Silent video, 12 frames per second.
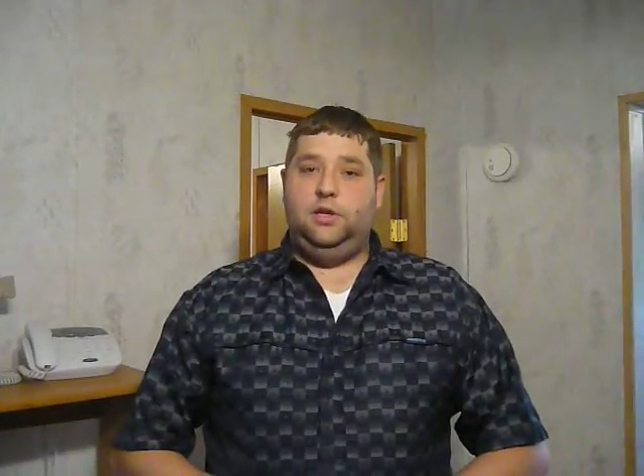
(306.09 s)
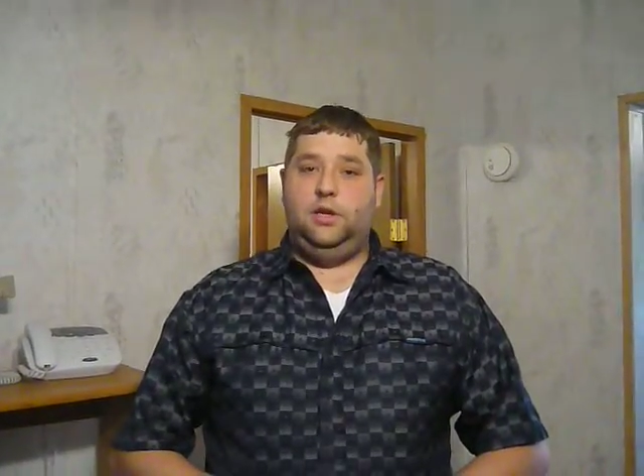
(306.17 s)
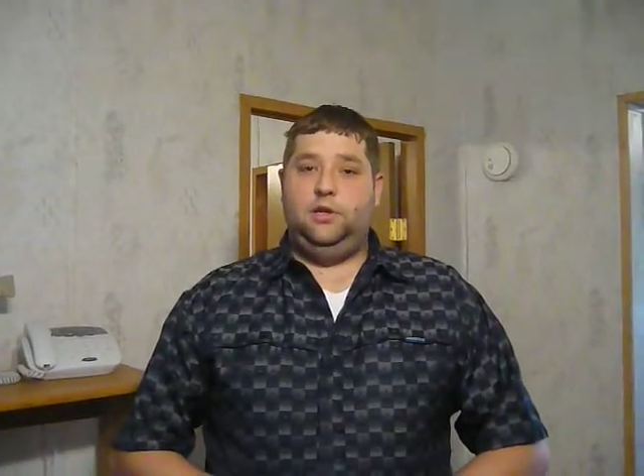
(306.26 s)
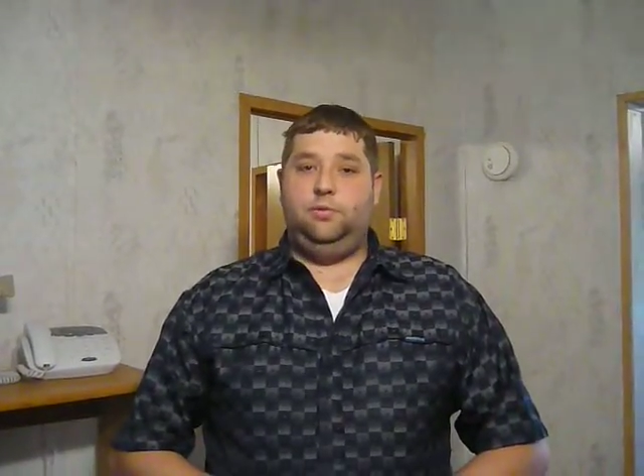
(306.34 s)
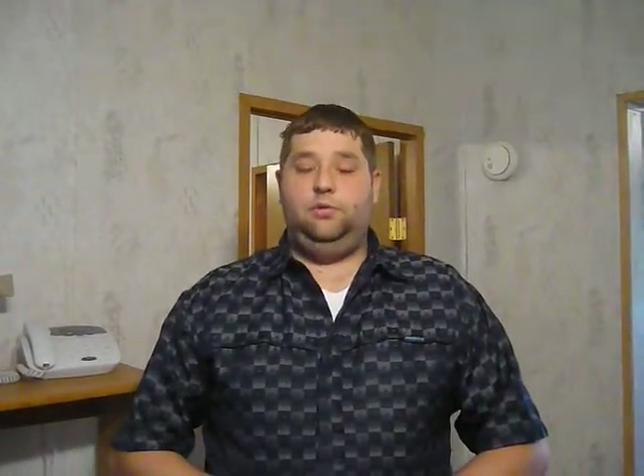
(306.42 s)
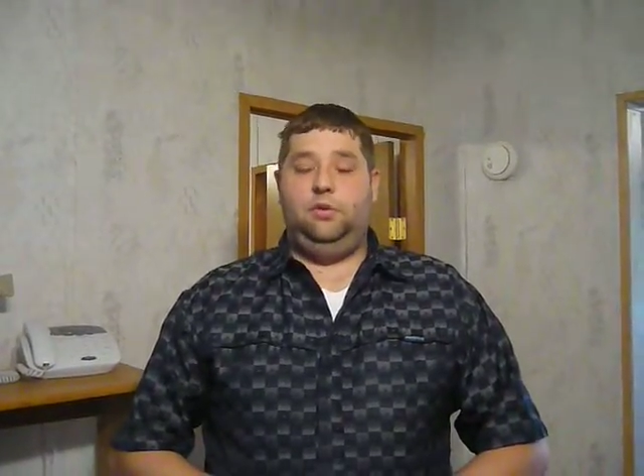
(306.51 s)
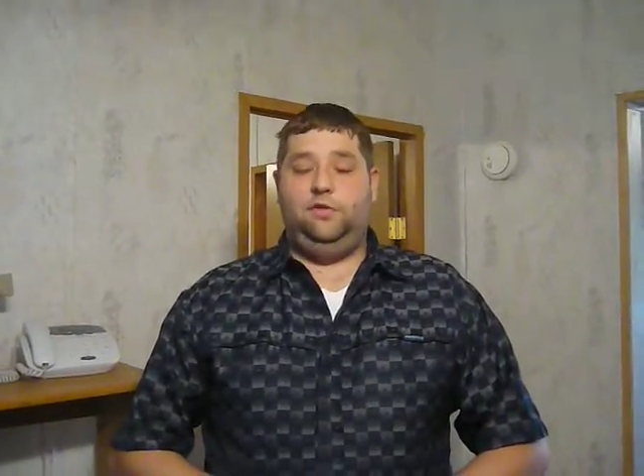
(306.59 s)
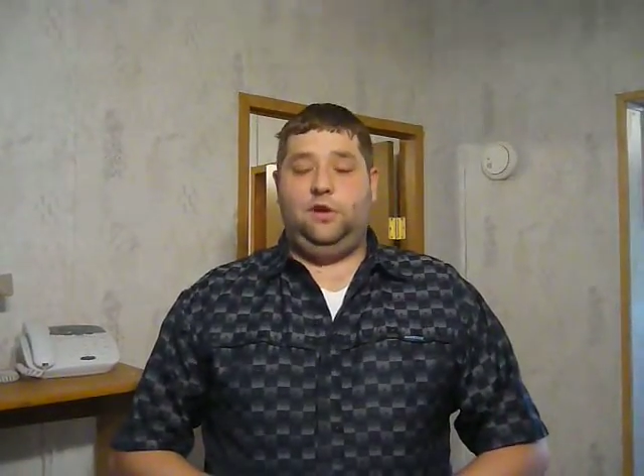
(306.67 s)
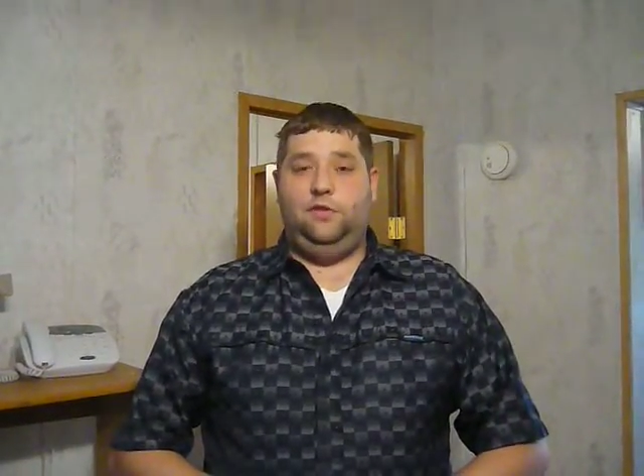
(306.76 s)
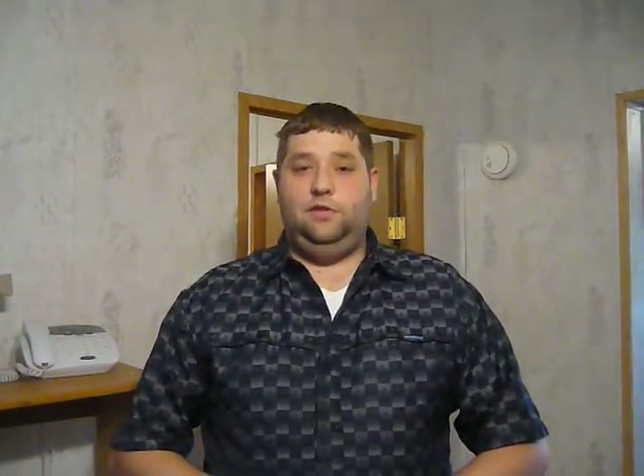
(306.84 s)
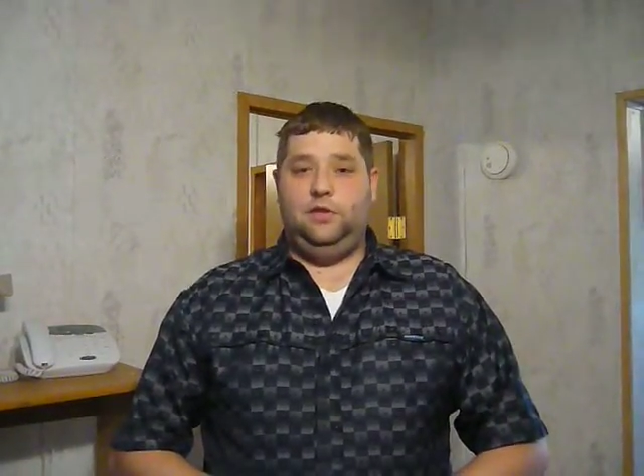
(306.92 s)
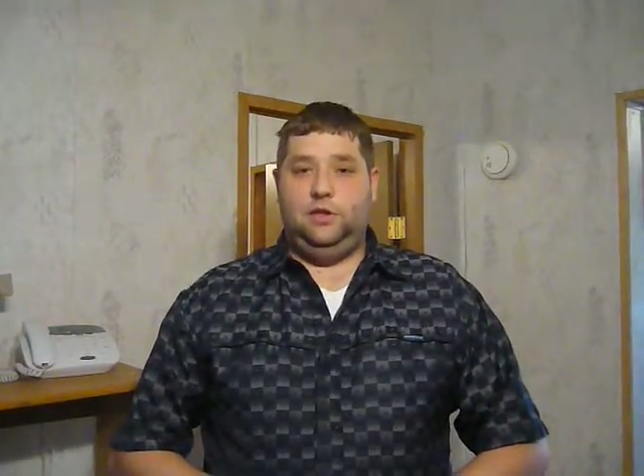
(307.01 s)
takes between
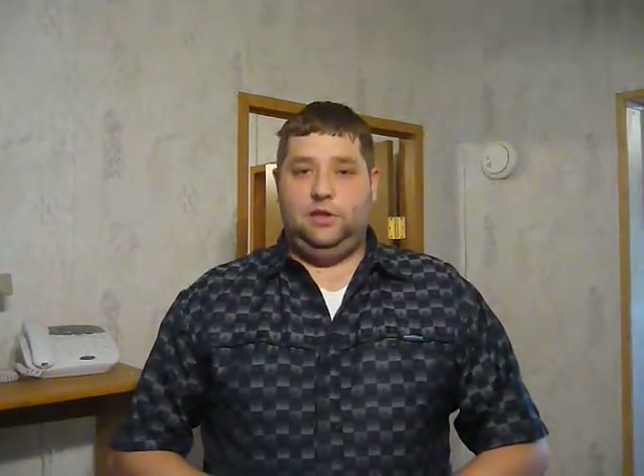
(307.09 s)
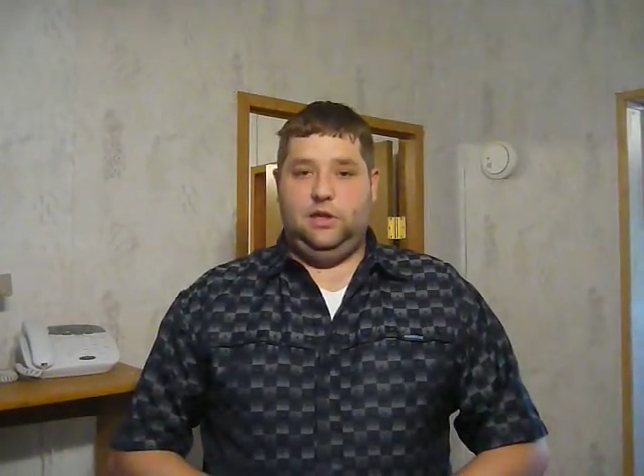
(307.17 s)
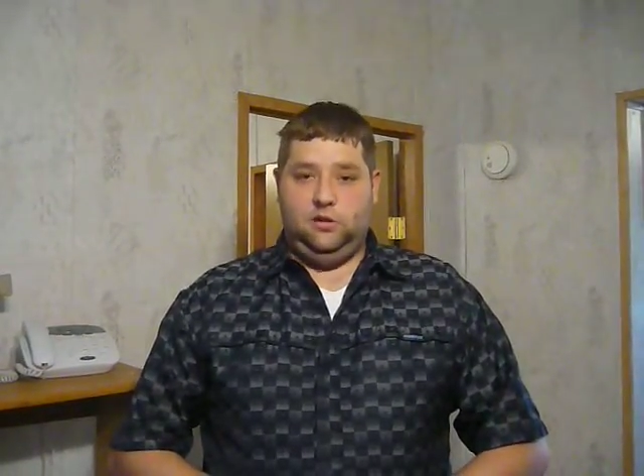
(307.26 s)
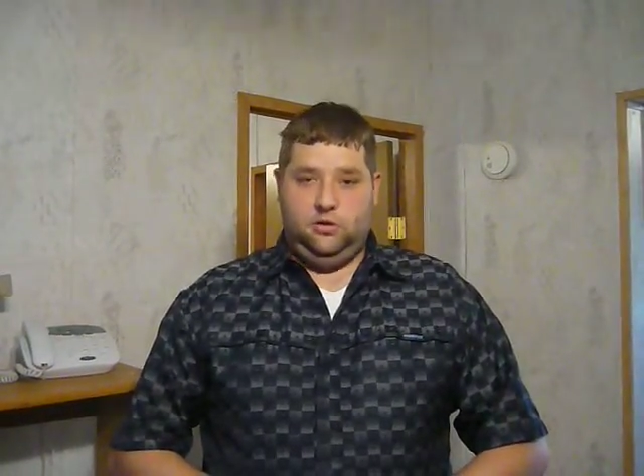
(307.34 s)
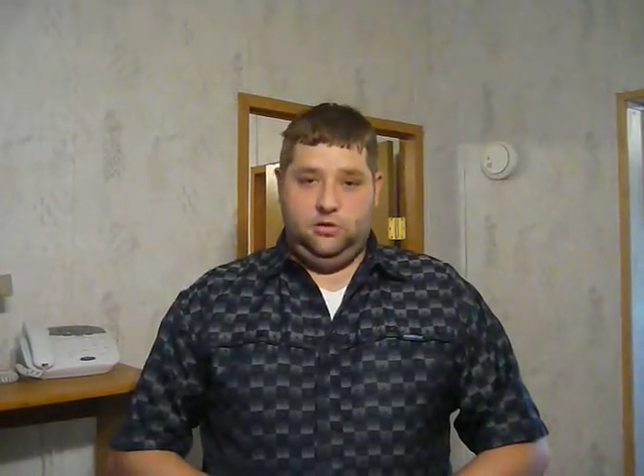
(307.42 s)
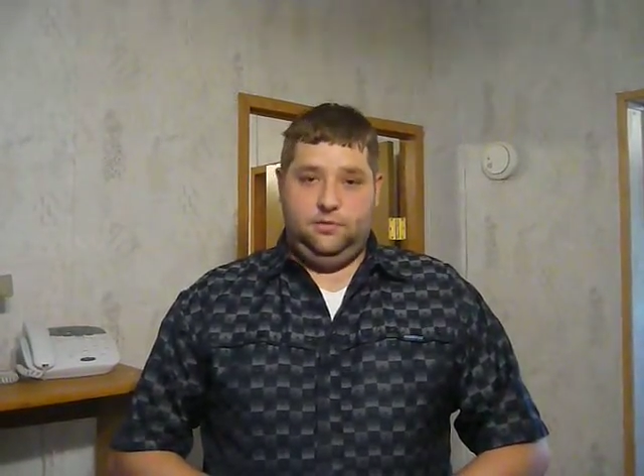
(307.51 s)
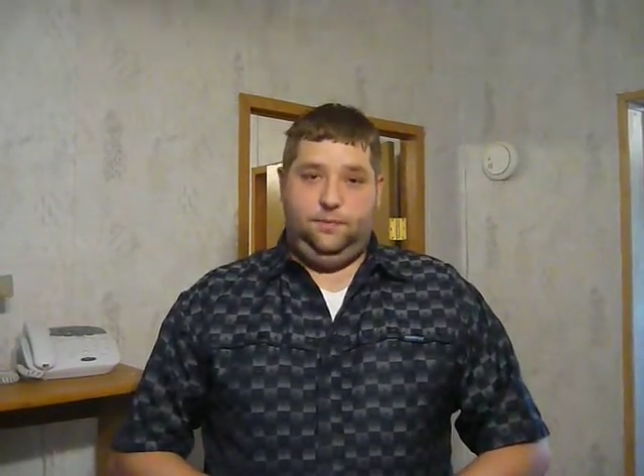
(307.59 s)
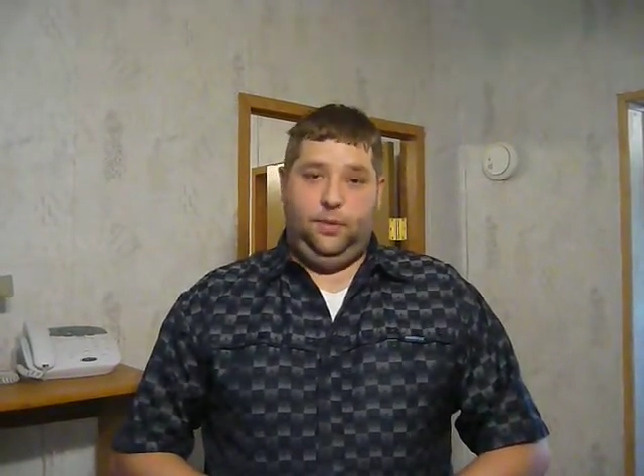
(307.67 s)
5 to 6 hours.